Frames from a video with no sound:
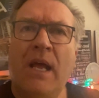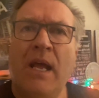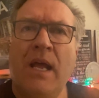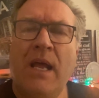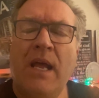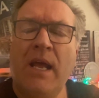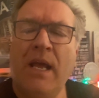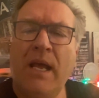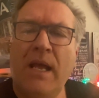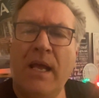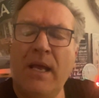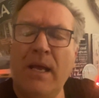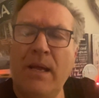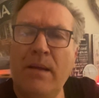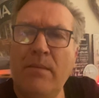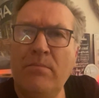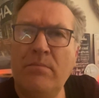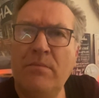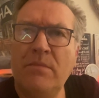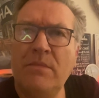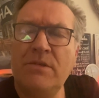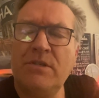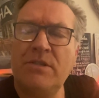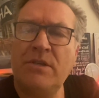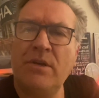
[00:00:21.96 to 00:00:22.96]

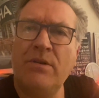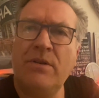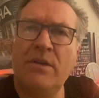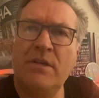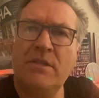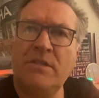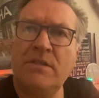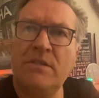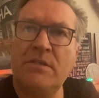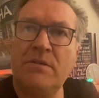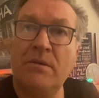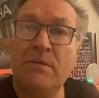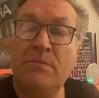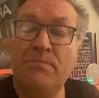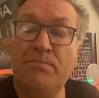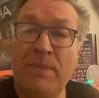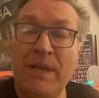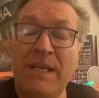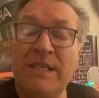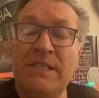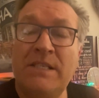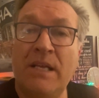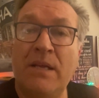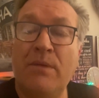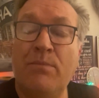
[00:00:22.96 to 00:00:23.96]
sound. This is
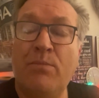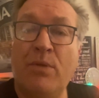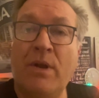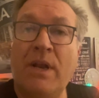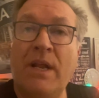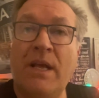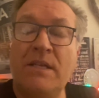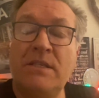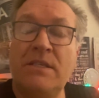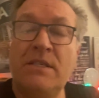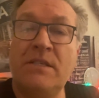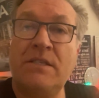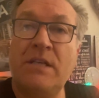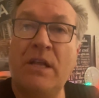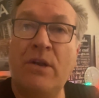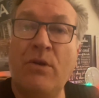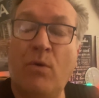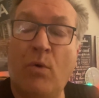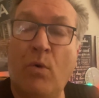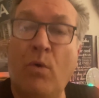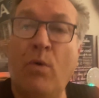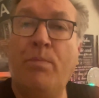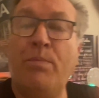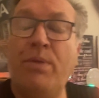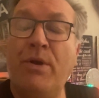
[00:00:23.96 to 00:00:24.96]
basically what it is. It's an
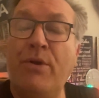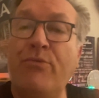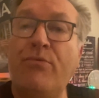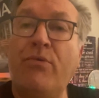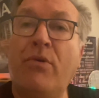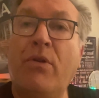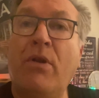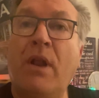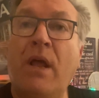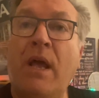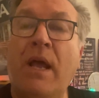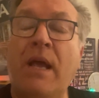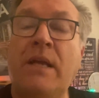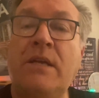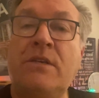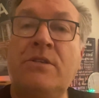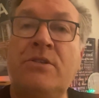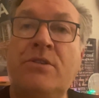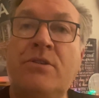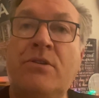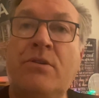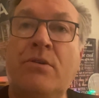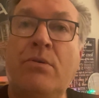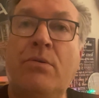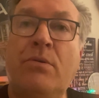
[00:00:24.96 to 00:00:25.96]
open,
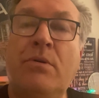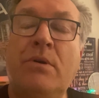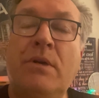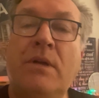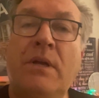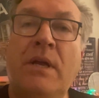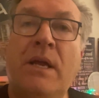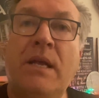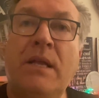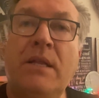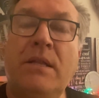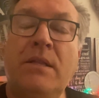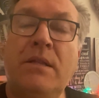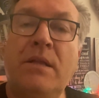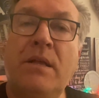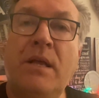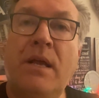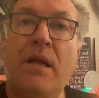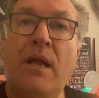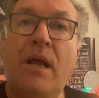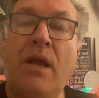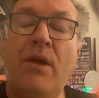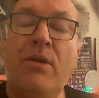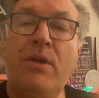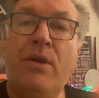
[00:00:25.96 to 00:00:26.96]
relaxed throat, and
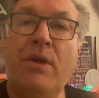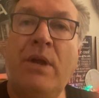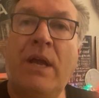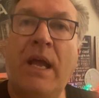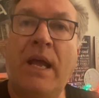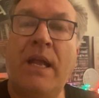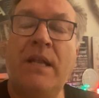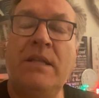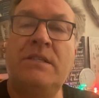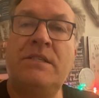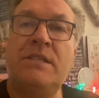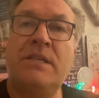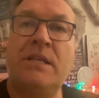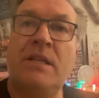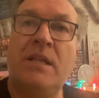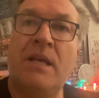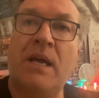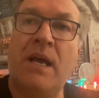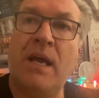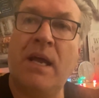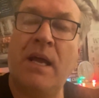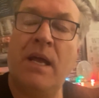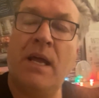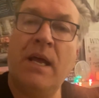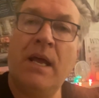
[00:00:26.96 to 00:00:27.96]
how you get into
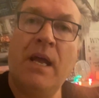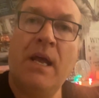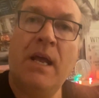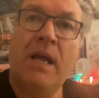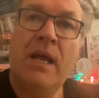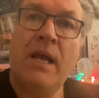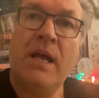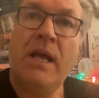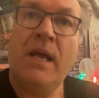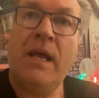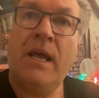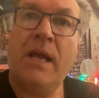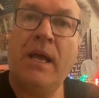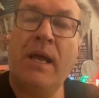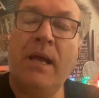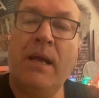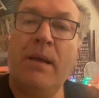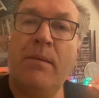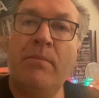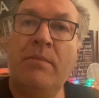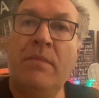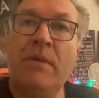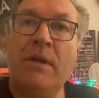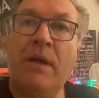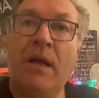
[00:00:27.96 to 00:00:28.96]
that
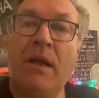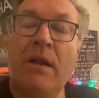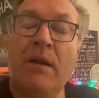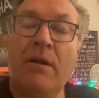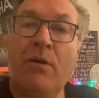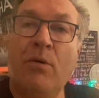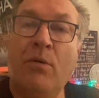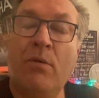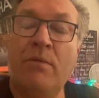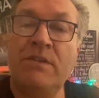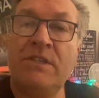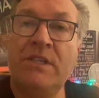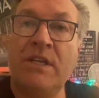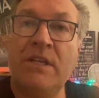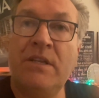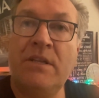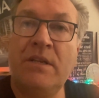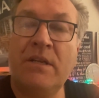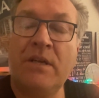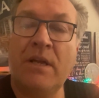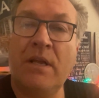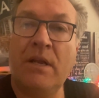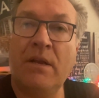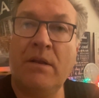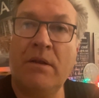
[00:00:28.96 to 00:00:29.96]
are obviously
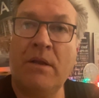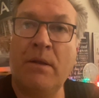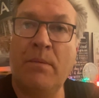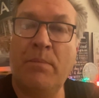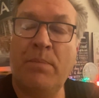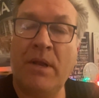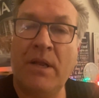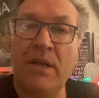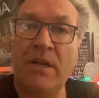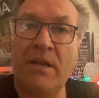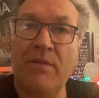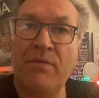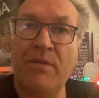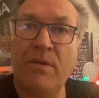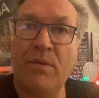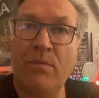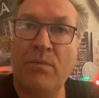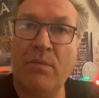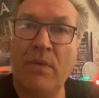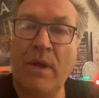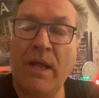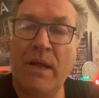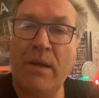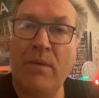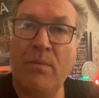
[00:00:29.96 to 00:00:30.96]
completely
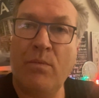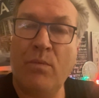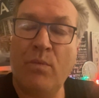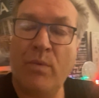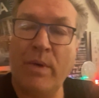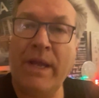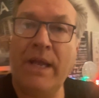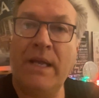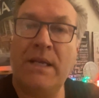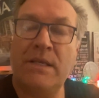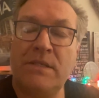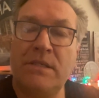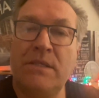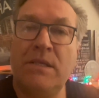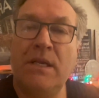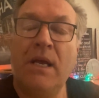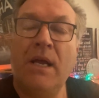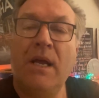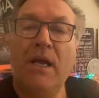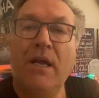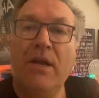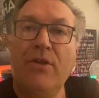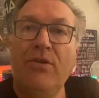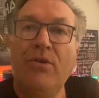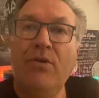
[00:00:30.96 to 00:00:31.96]
different ways.
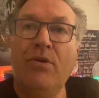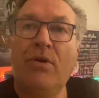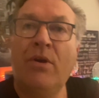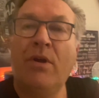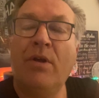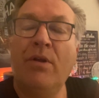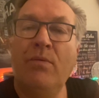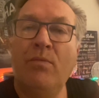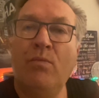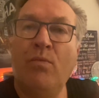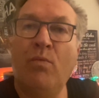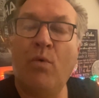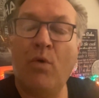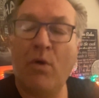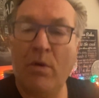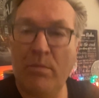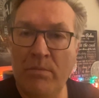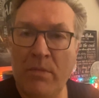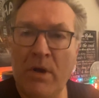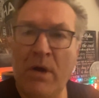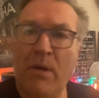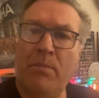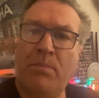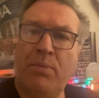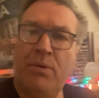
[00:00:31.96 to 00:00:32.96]
You can warm
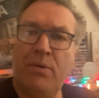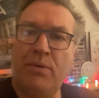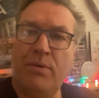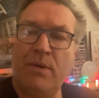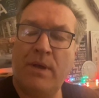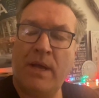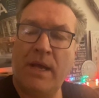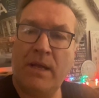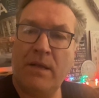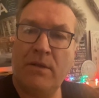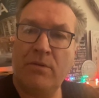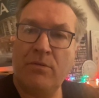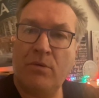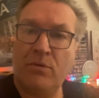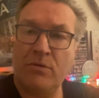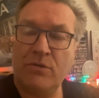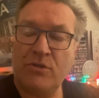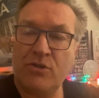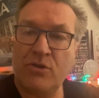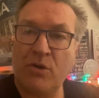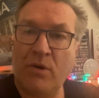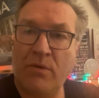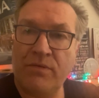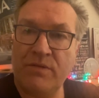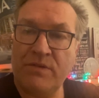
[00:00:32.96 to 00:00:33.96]
up on
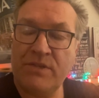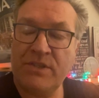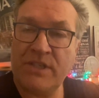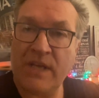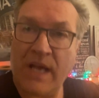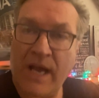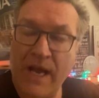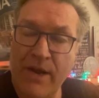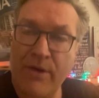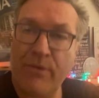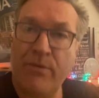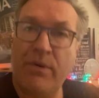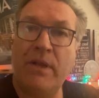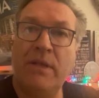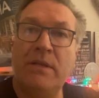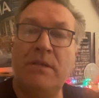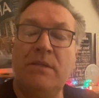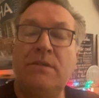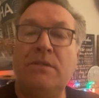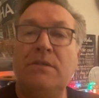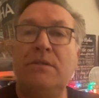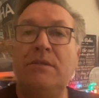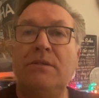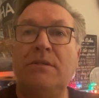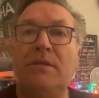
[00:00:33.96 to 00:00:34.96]
soft
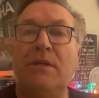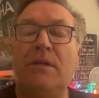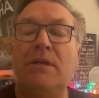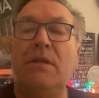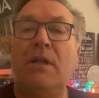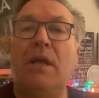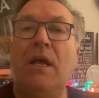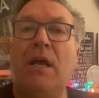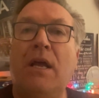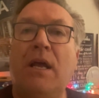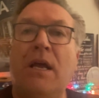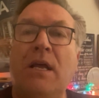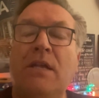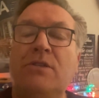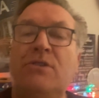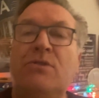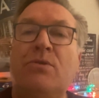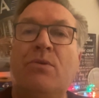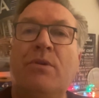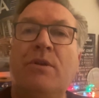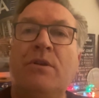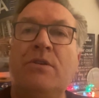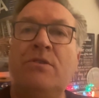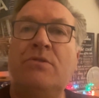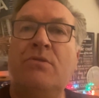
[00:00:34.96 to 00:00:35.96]
sirens and so
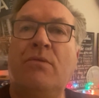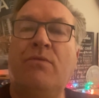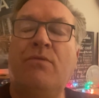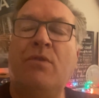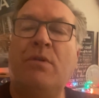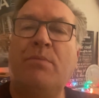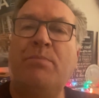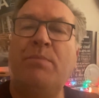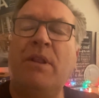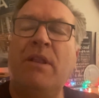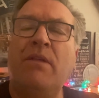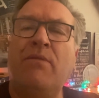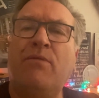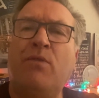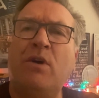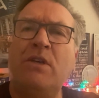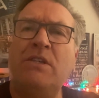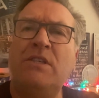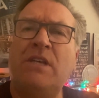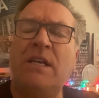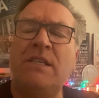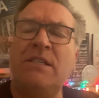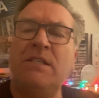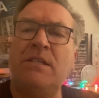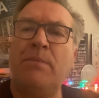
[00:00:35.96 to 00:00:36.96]
on and so forth, but the
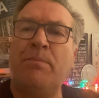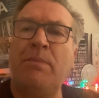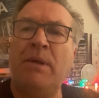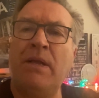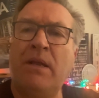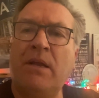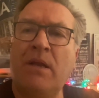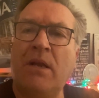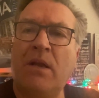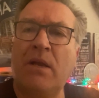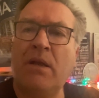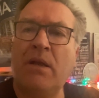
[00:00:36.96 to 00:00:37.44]
voice has to be